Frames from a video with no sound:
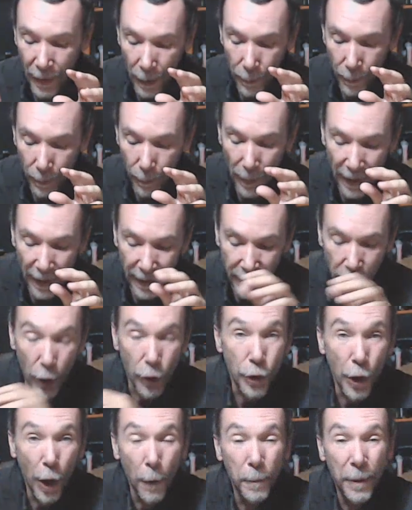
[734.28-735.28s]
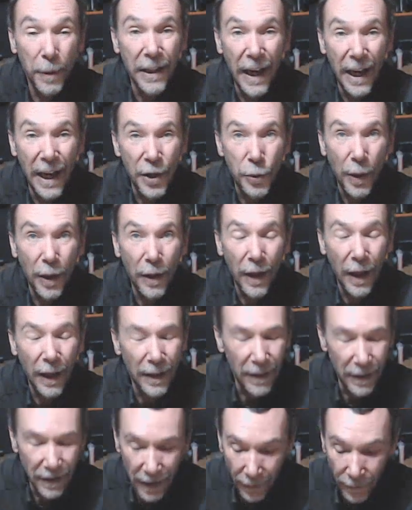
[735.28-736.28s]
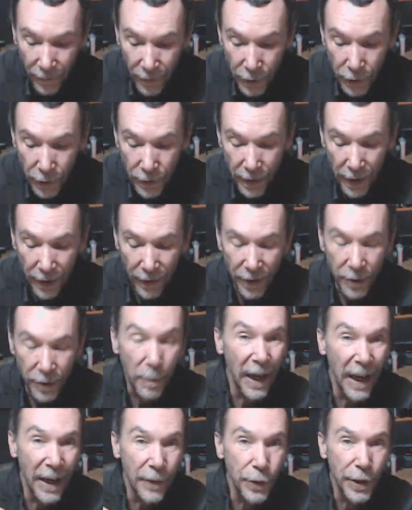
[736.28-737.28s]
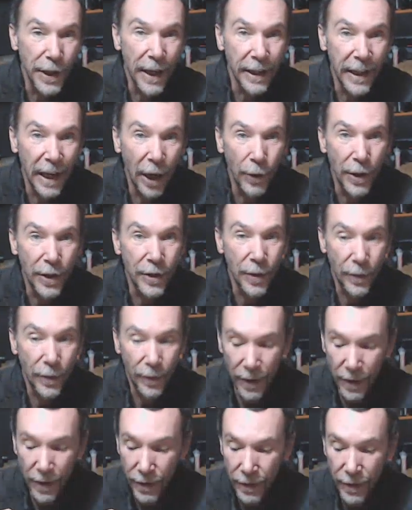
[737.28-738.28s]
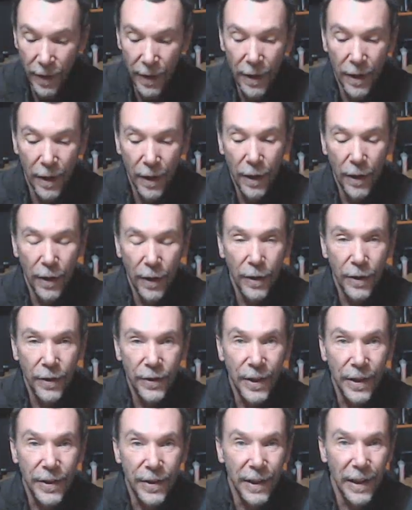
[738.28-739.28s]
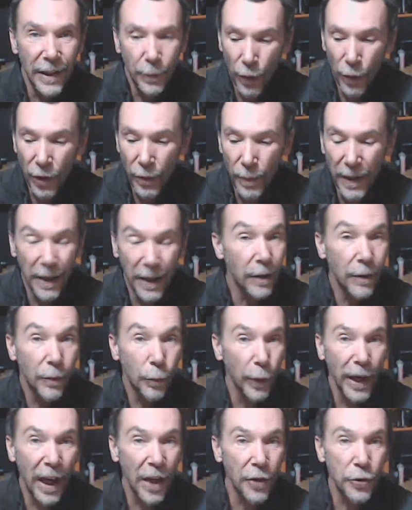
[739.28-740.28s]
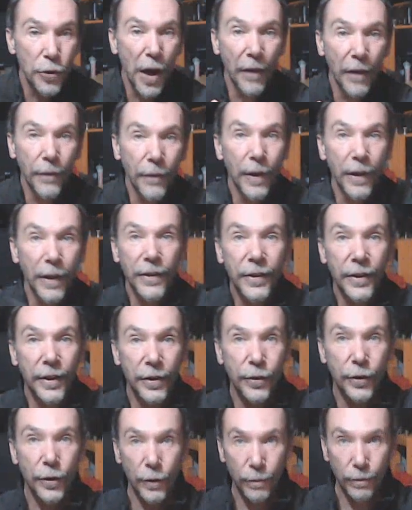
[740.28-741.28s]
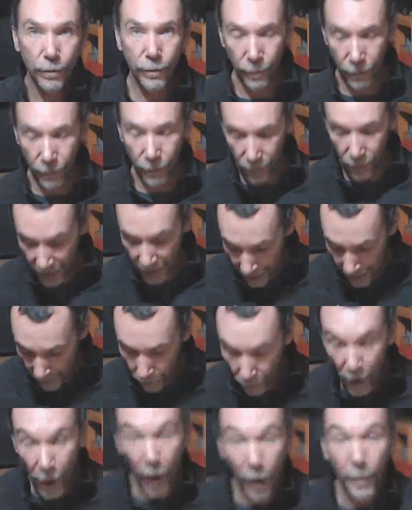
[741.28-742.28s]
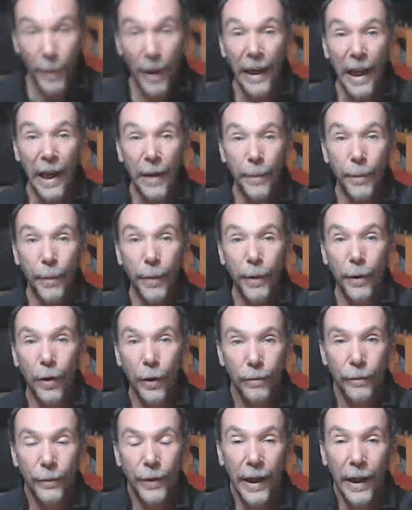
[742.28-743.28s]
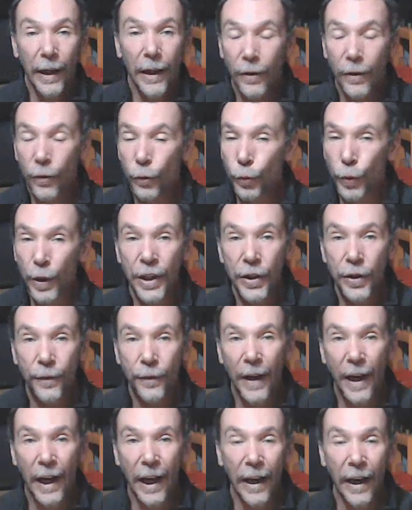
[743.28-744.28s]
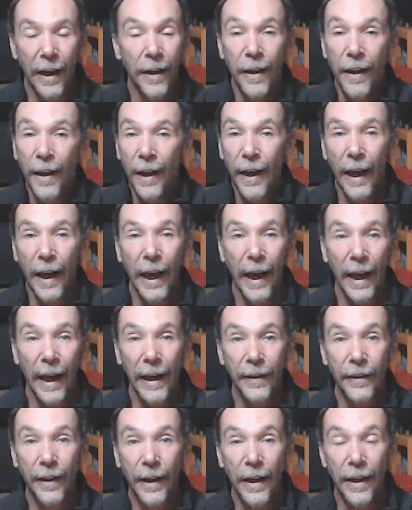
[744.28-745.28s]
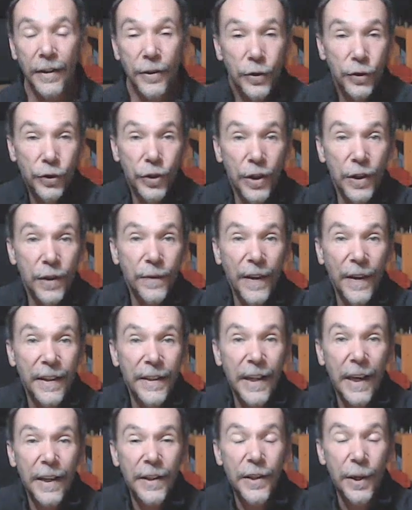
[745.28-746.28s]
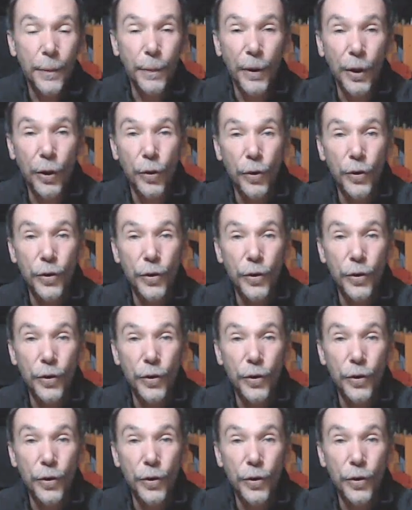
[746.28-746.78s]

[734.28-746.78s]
My EOS RP as well, love it to death. It's my everyday carry. So this sits with me when I drive. It sits there on my lap, they're ready to fire, and it's just fantastic because